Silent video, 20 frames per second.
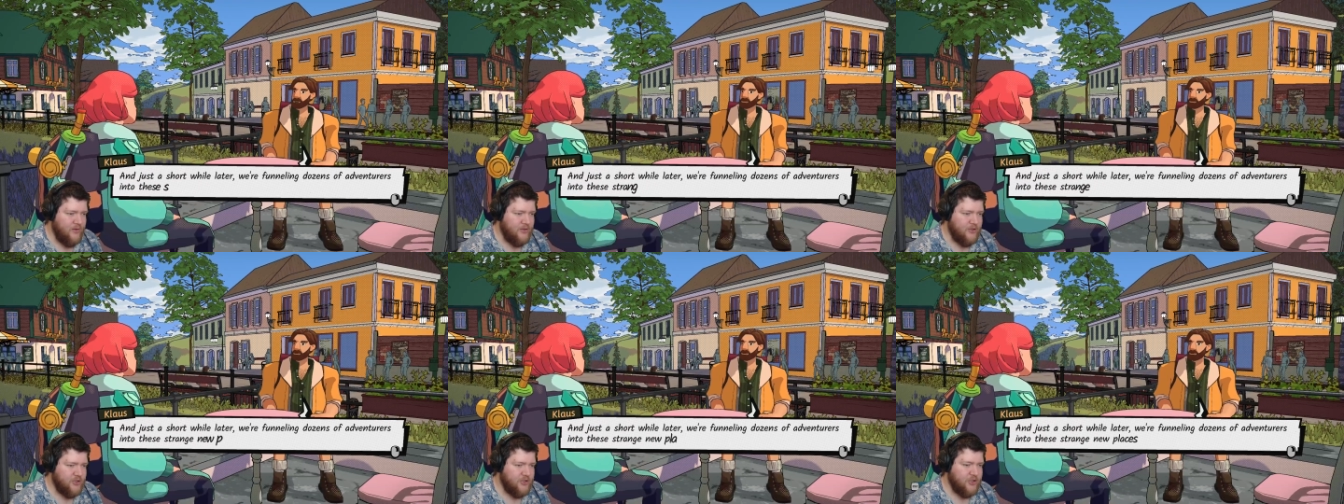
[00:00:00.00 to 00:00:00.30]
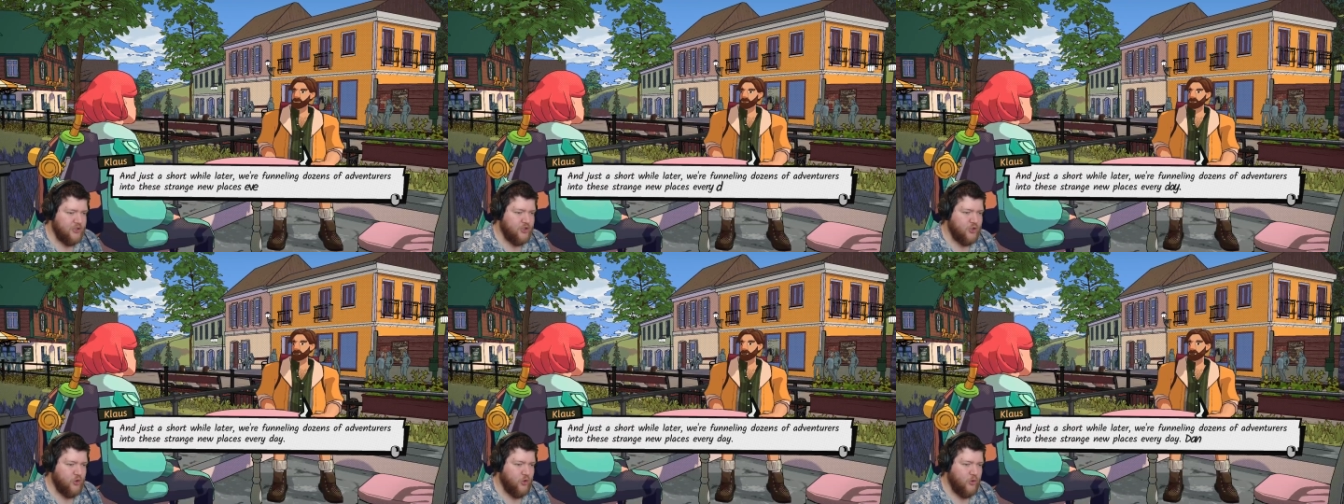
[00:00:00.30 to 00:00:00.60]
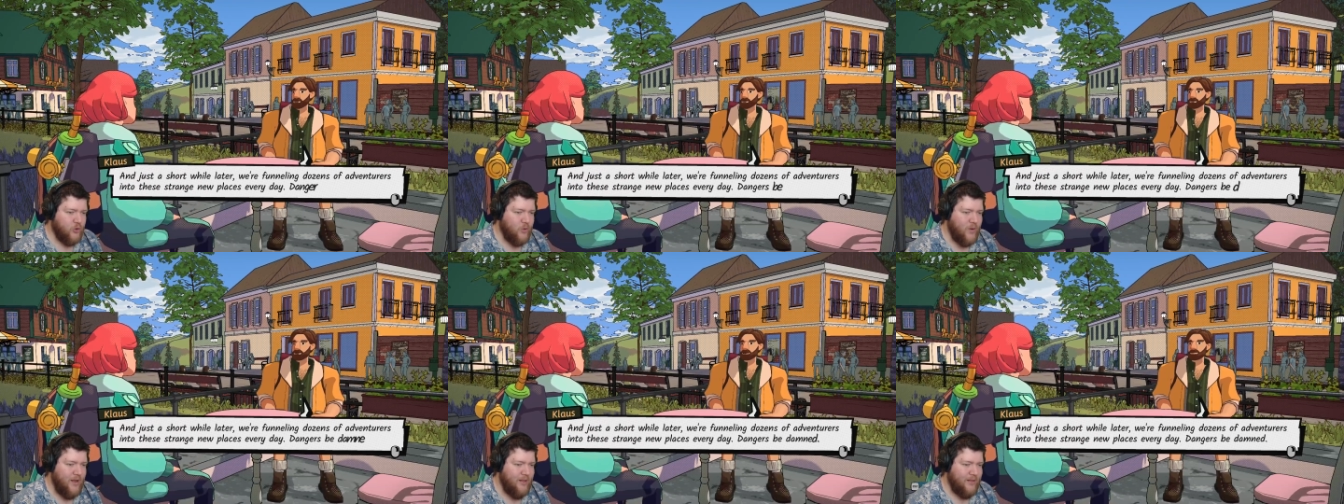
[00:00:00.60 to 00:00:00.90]
Just a
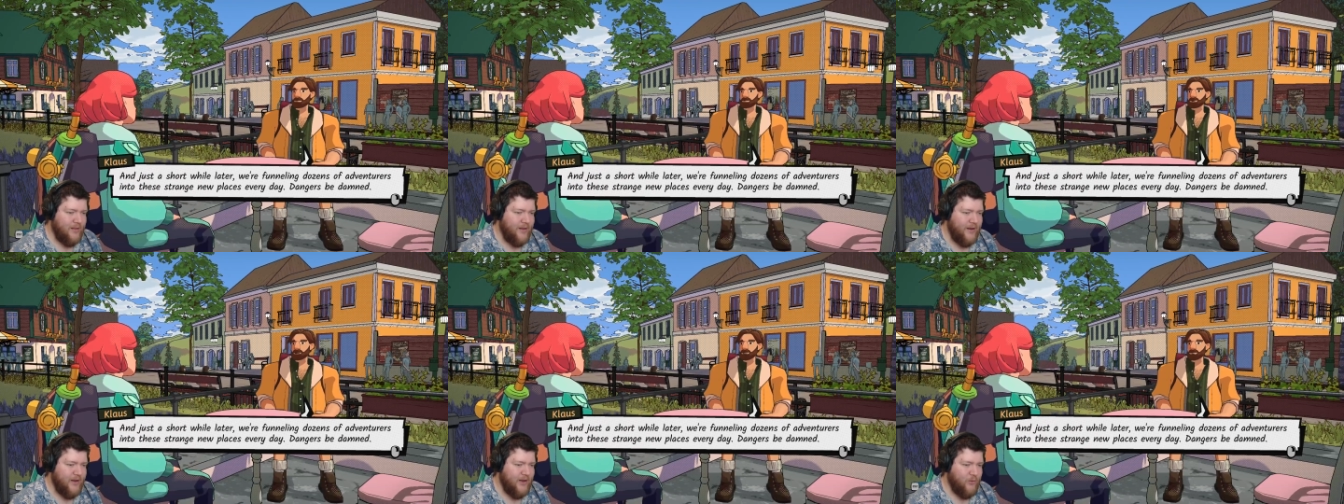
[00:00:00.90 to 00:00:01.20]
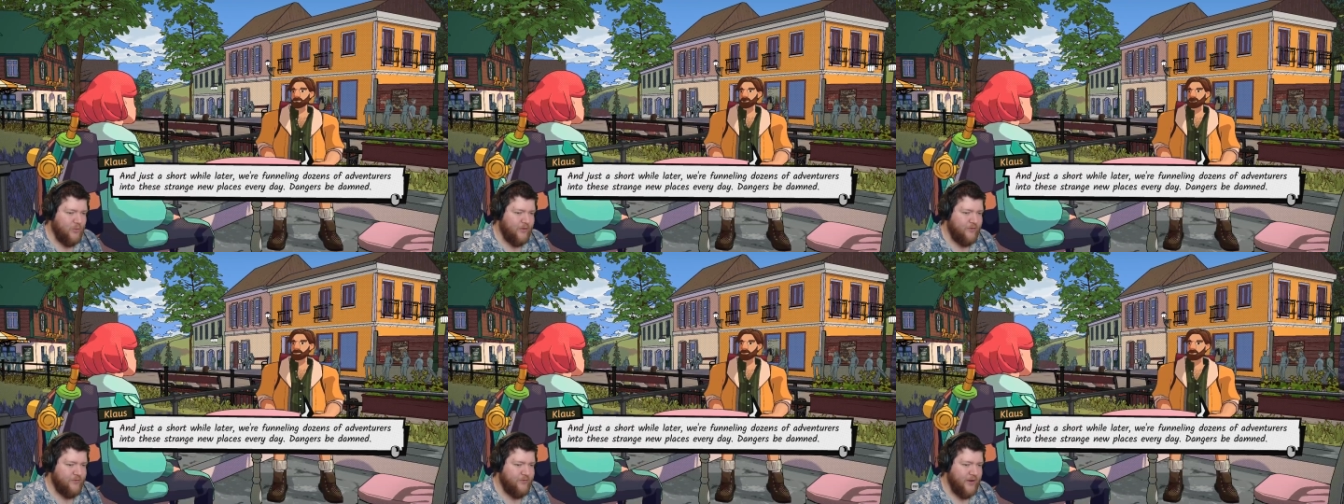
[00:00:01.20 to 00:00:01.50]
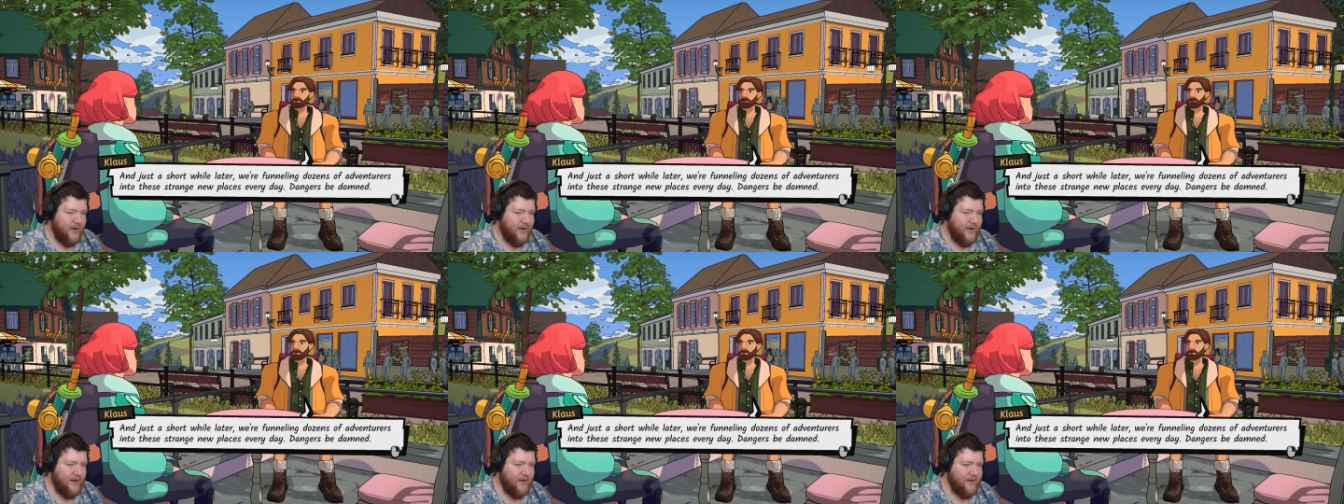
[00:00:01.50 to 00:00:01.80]
short while later, we're
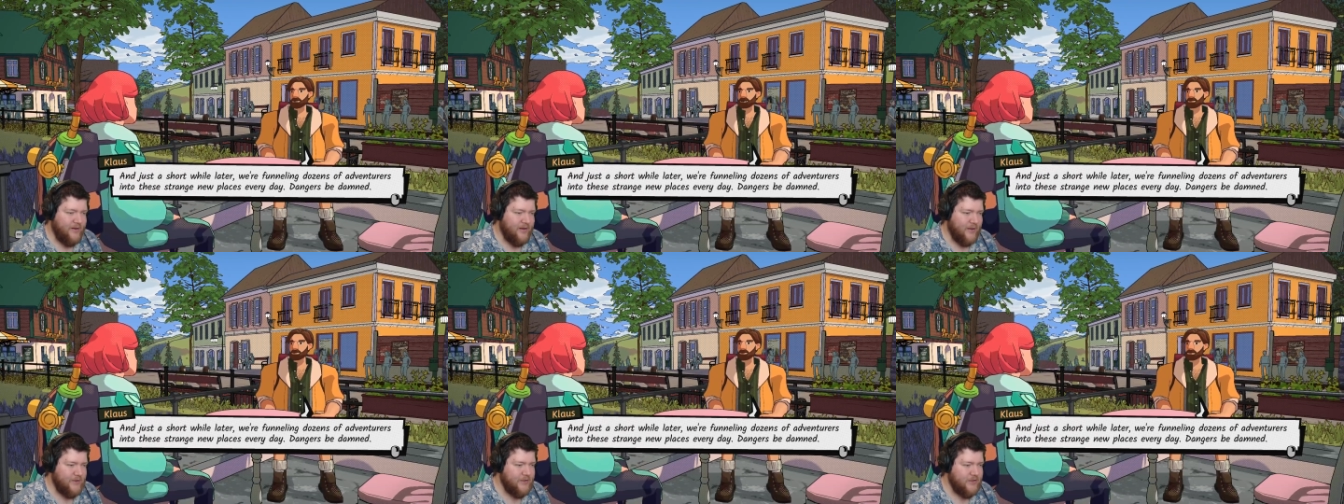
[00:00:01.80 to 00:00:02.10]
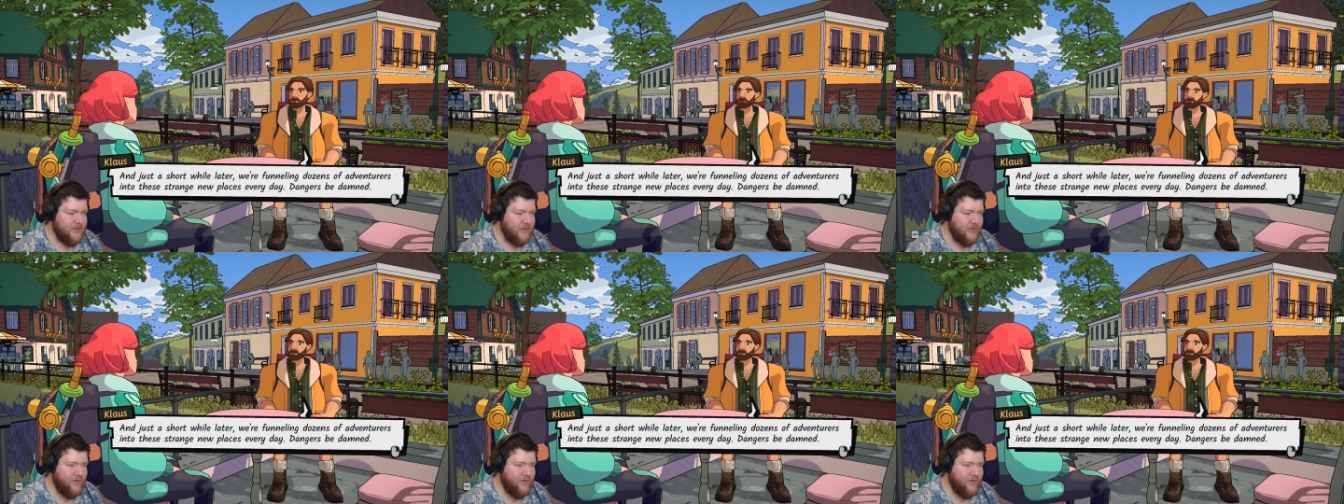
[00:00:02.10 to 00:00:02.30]
funneling dozens